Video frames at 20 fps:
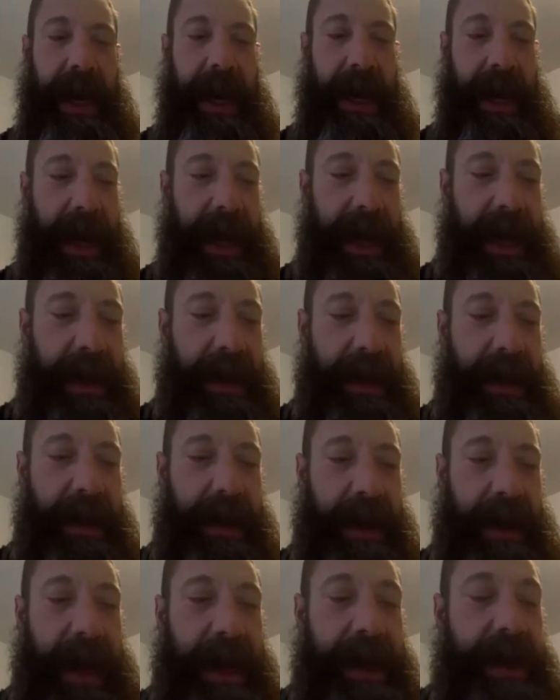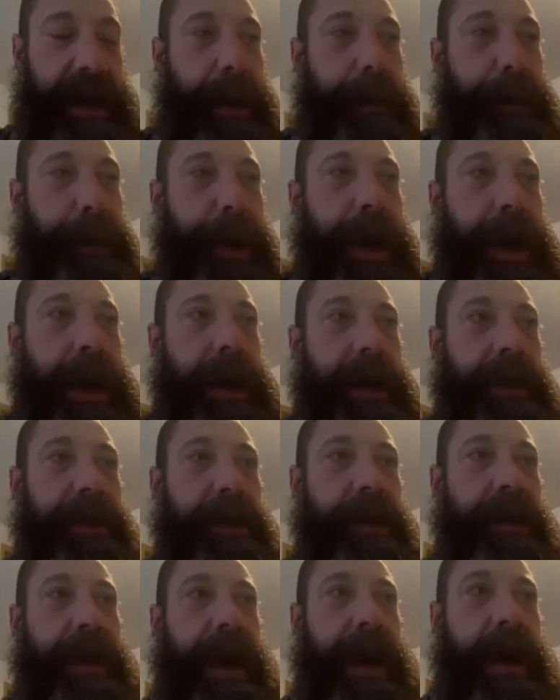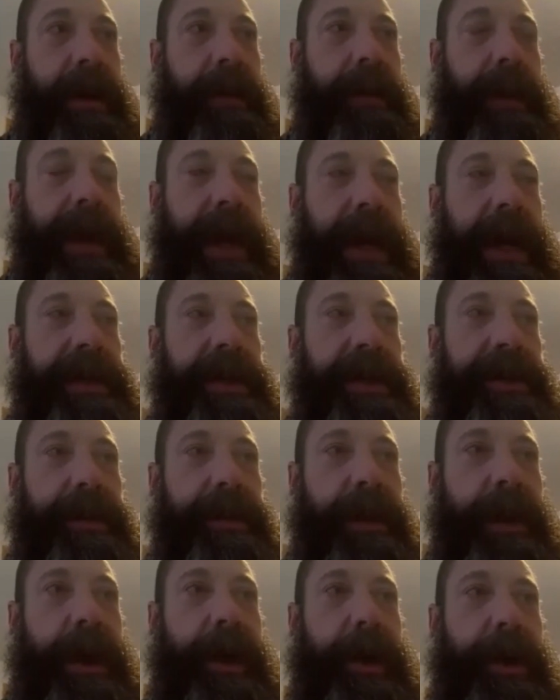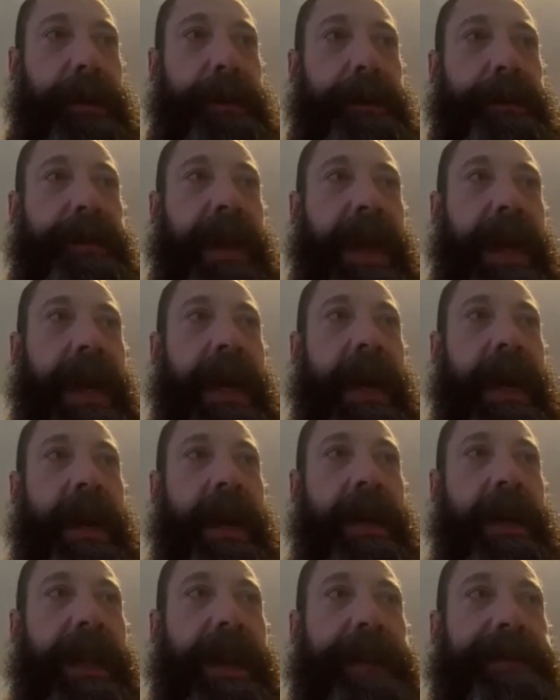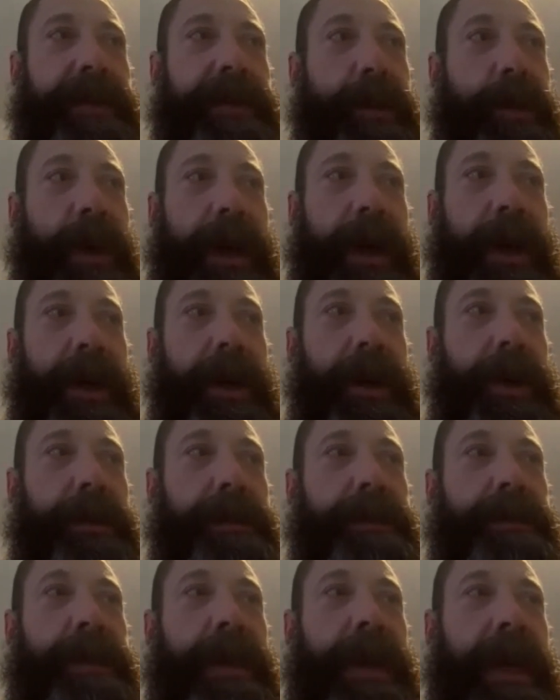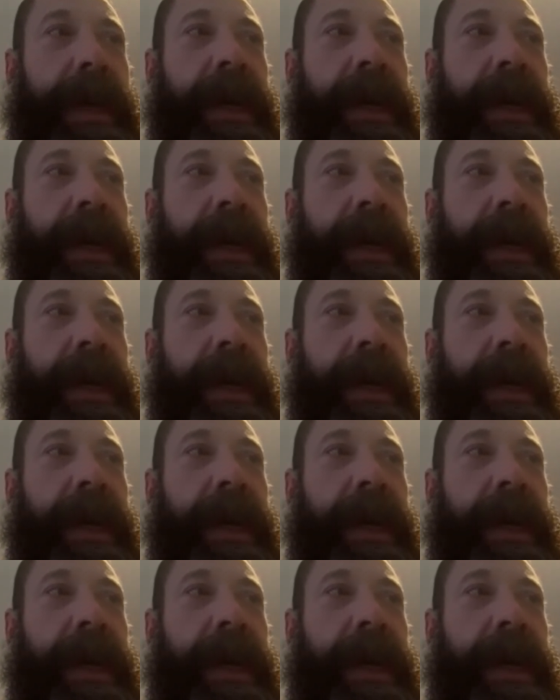And I had done pretty good through there. We got to Jerome, left Jerome,